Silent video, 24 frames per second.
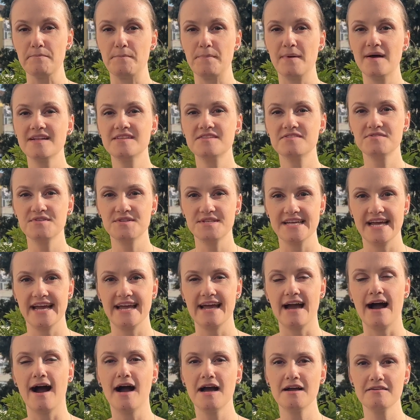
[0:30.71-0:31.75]
But
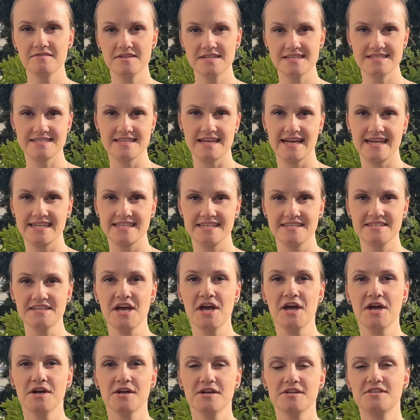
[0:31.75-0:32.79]
today I've decided
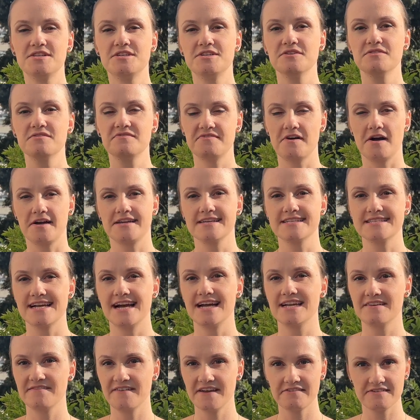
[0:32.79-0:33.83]
to focus
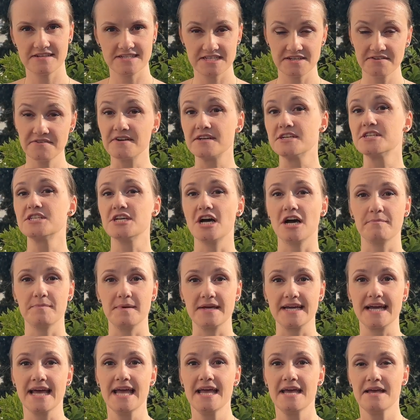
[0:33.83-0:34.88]
on a very different topic,